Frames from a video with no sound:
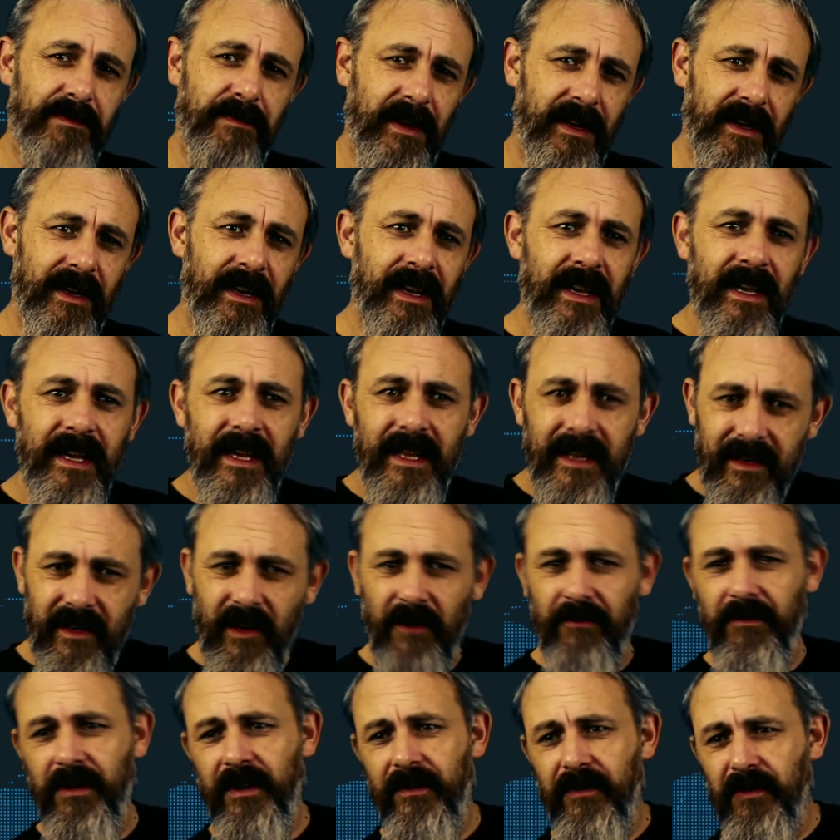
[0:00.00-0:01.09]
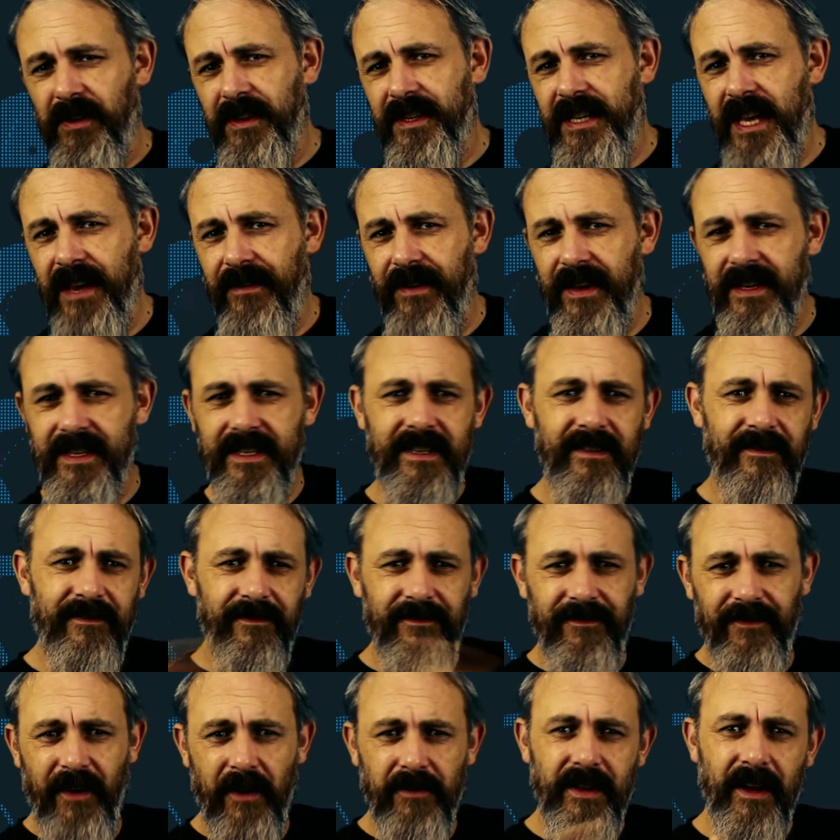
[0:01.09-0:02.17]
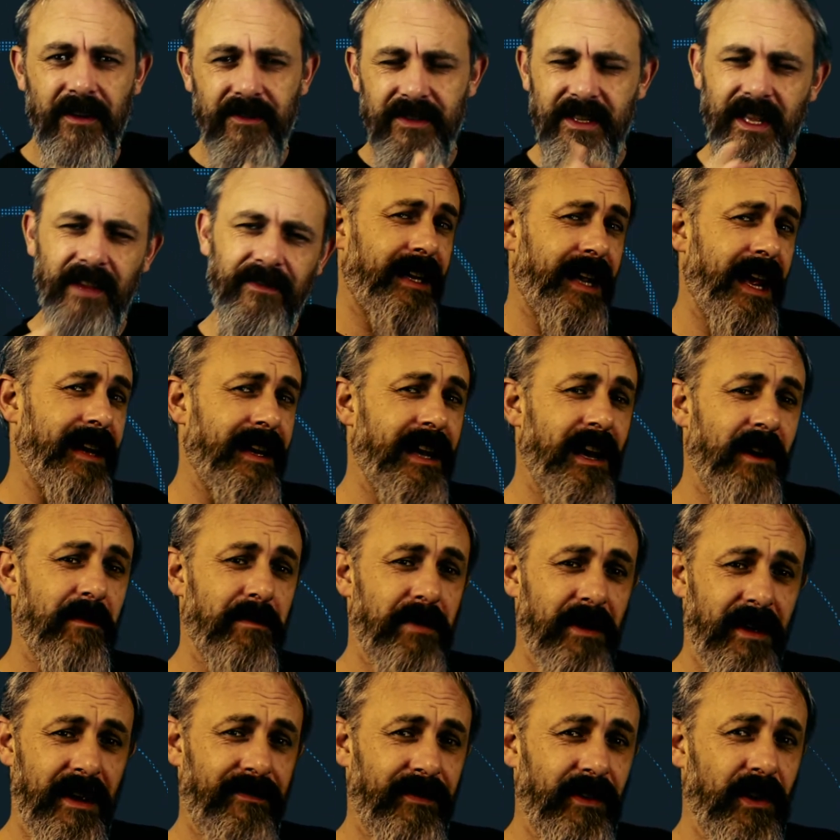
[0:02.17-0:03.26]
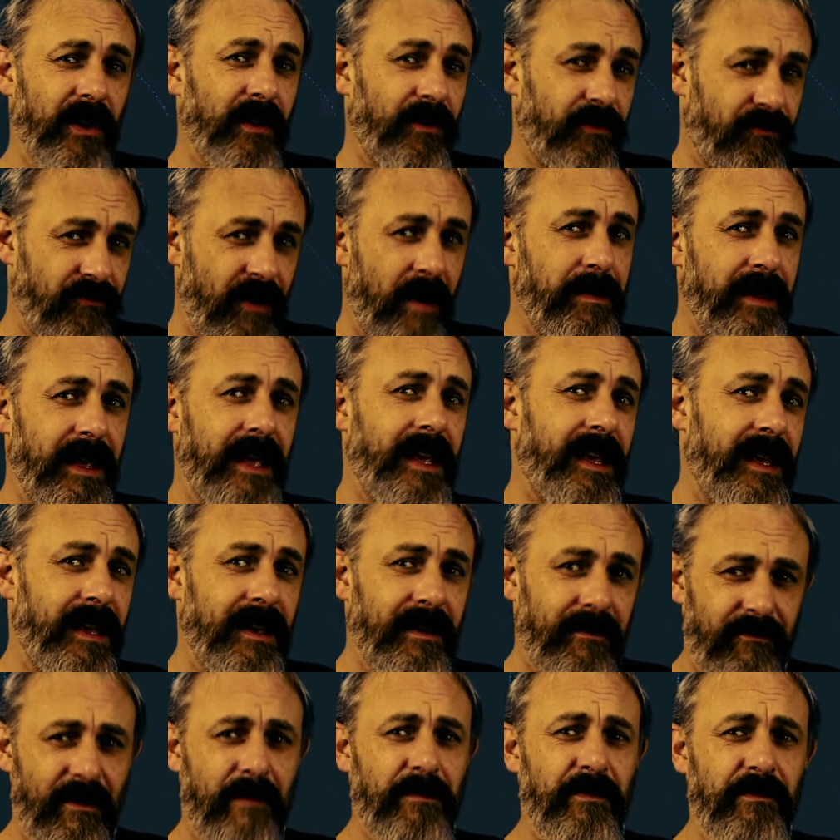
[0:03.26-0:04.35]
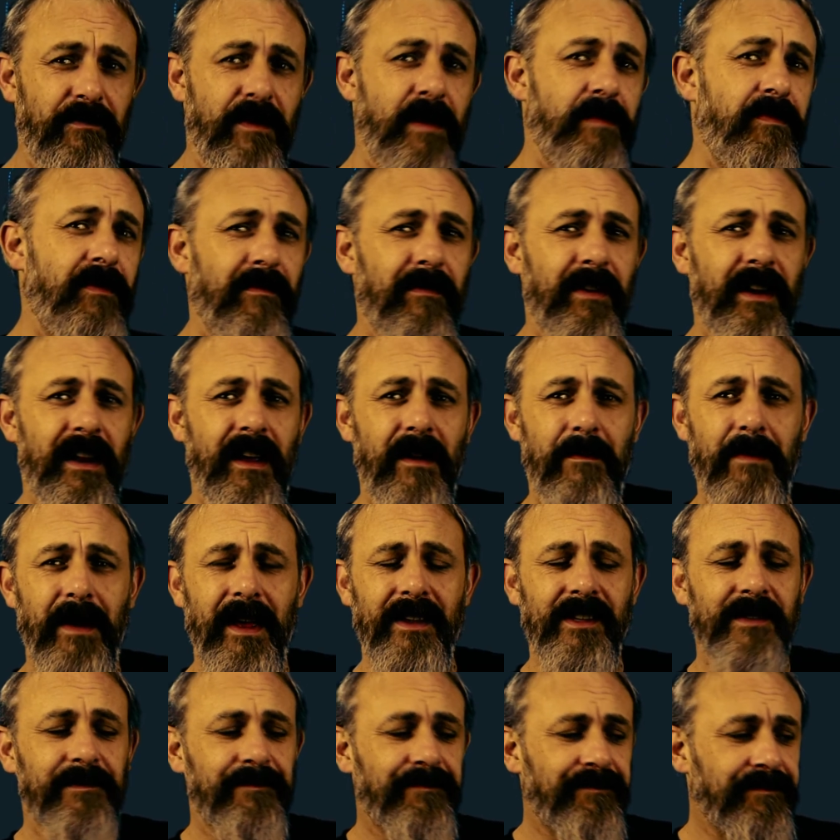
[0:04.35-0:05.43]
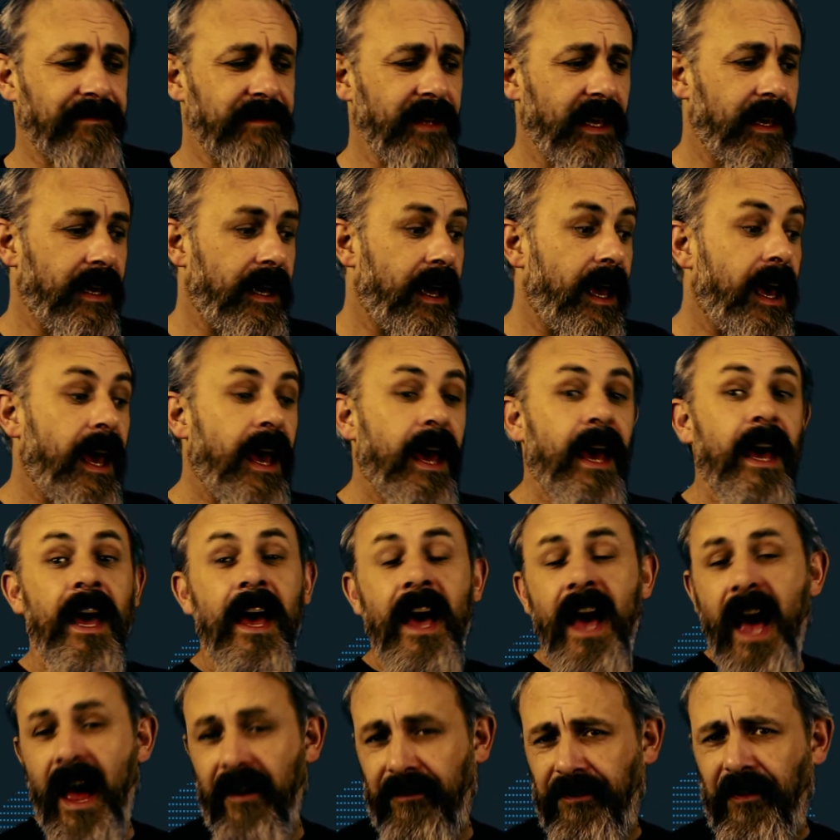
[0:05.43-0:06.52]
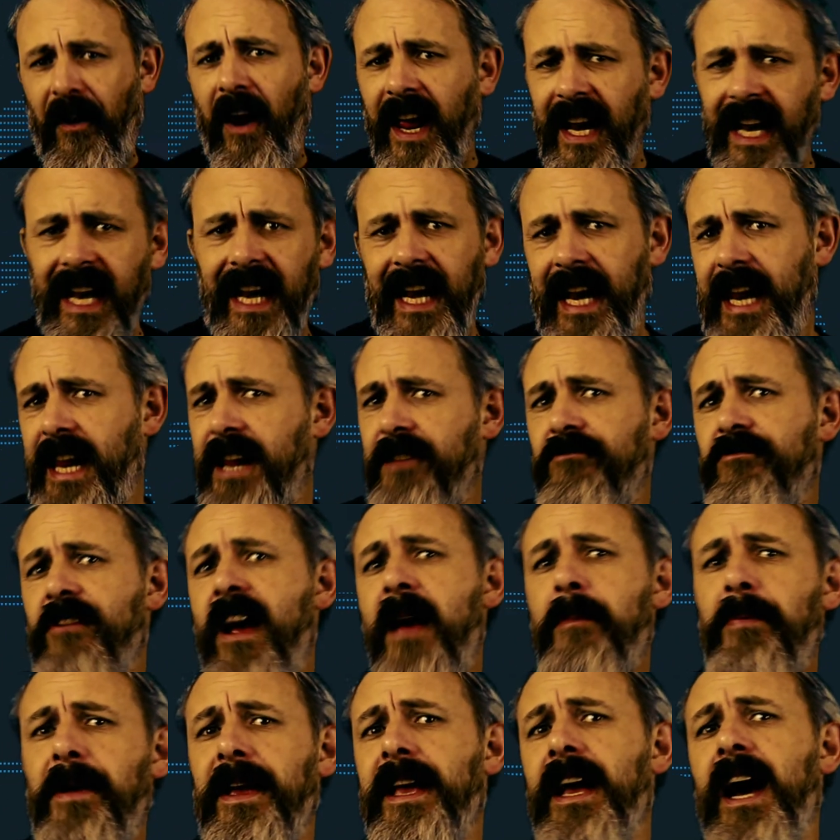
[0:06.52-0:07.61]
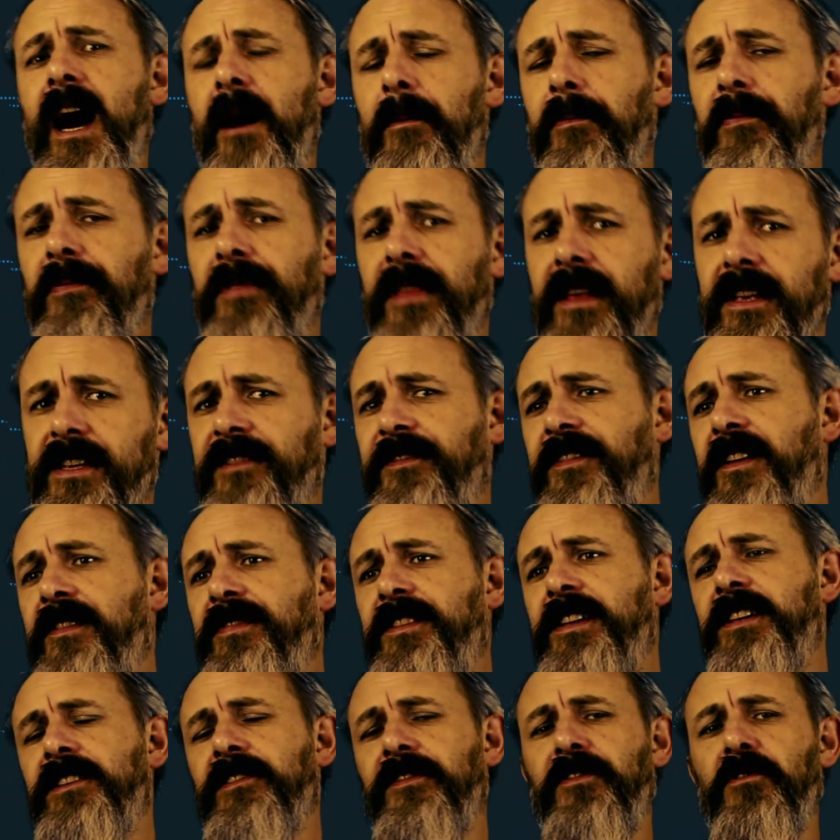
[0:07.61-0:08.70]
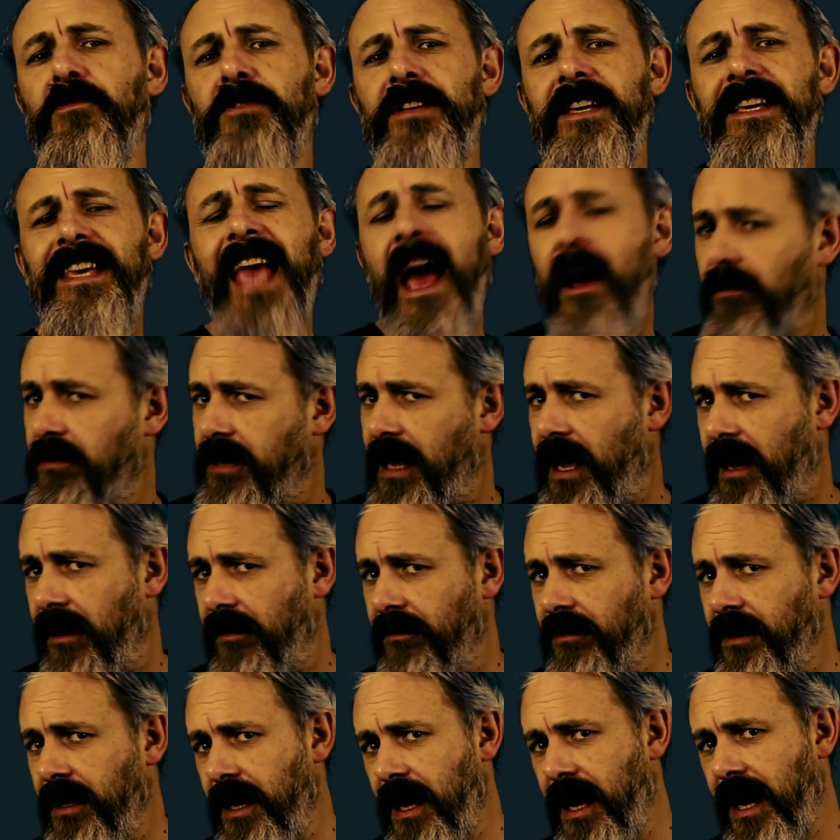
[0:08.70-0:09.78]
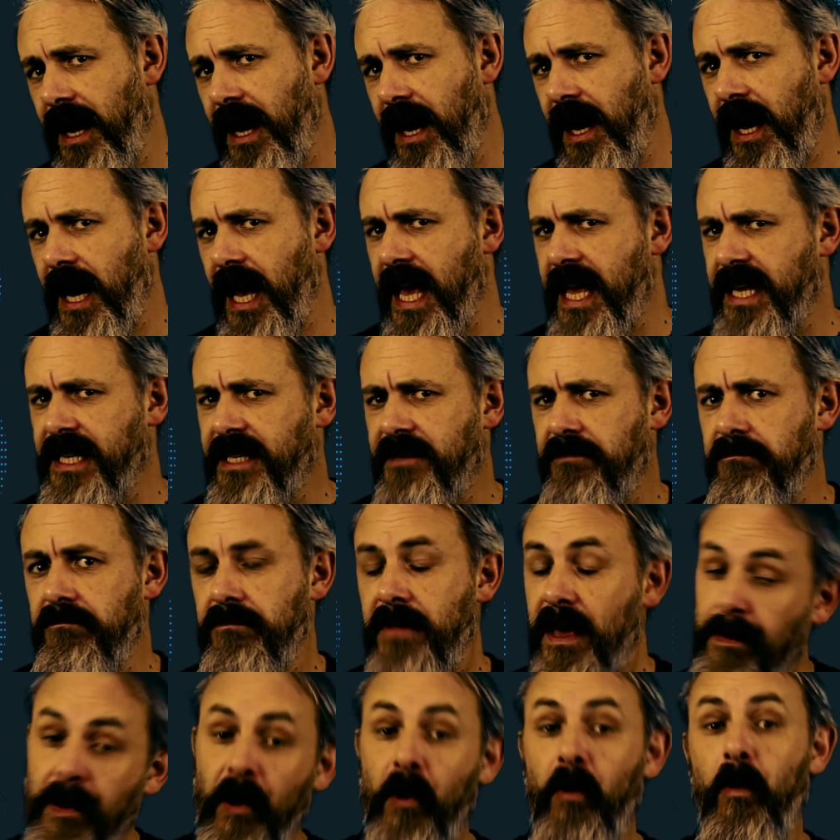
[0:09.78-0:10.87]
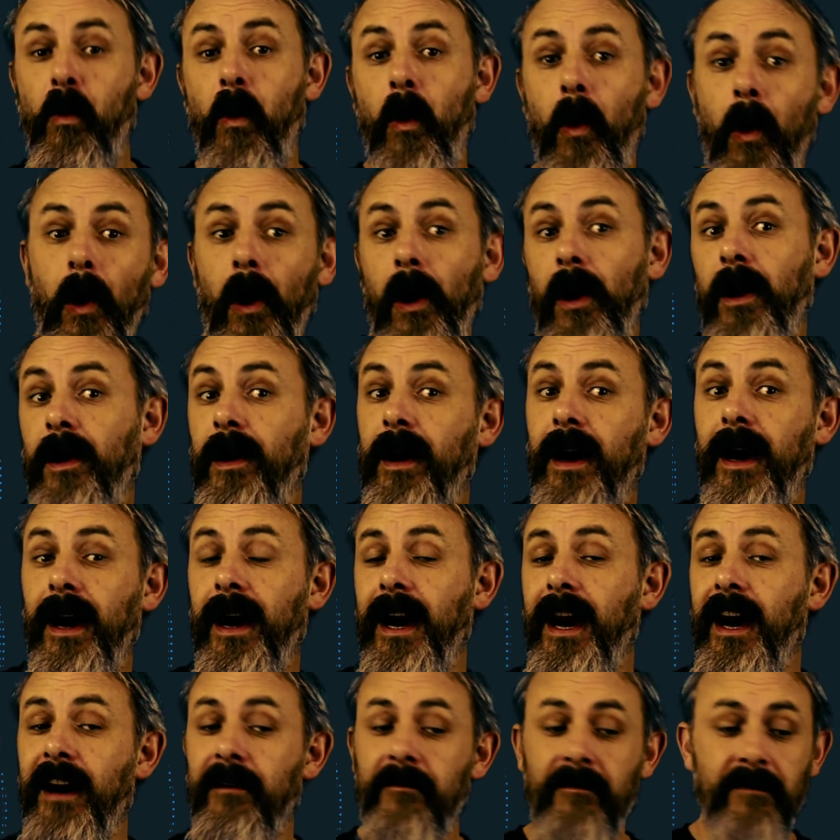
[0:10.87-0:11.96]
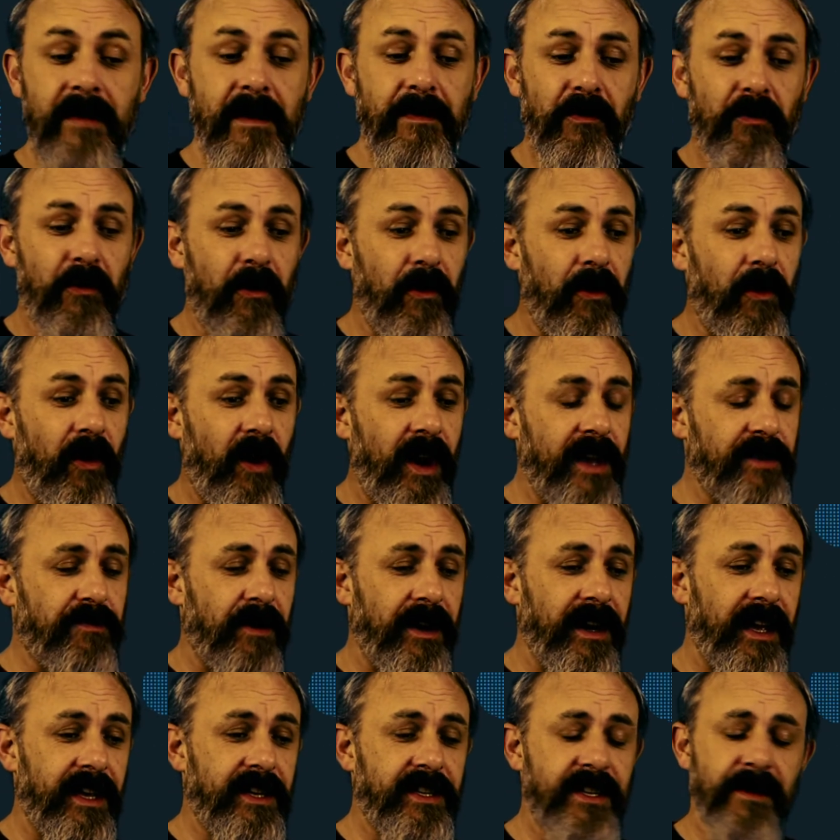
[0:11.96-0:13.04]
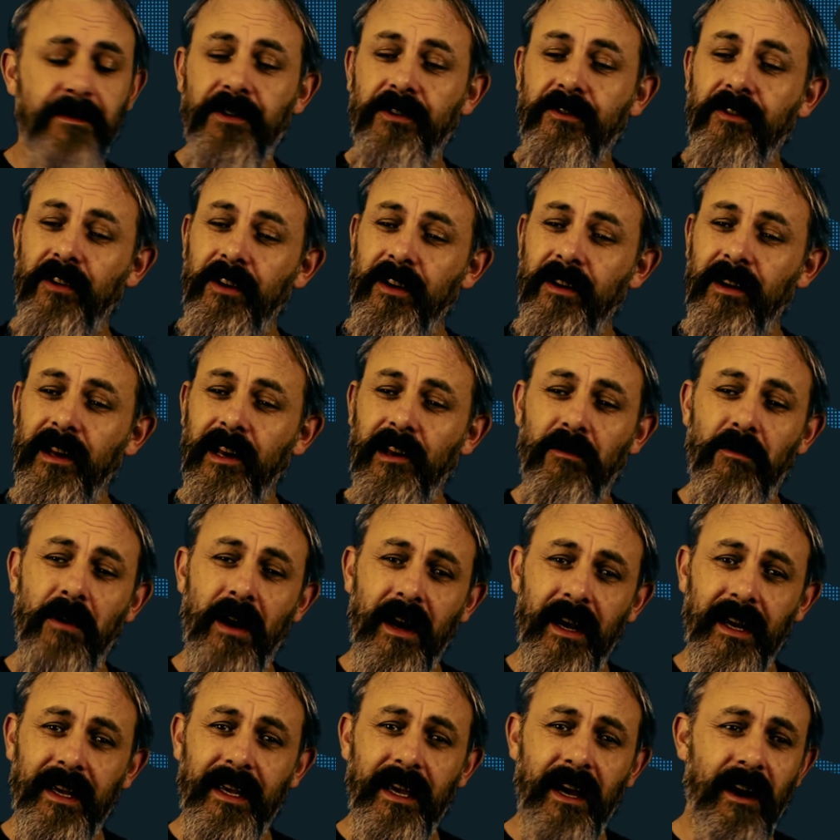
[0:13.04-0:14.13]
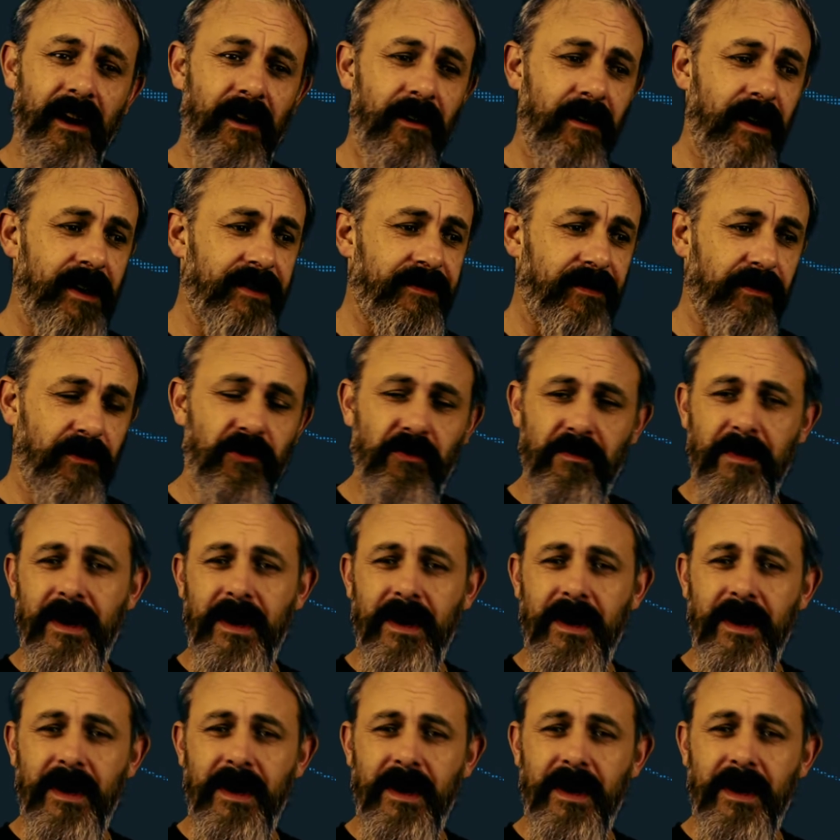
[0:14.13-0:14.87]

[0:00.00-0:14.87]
been got rid of all the TV photos and they can get now, but if not, grab the reprint when it appears. And finally, wrapping up this 50 to 40 countdown, is Meeple War. Meeple War is one I stumbled upon a little while ago. It's for Cool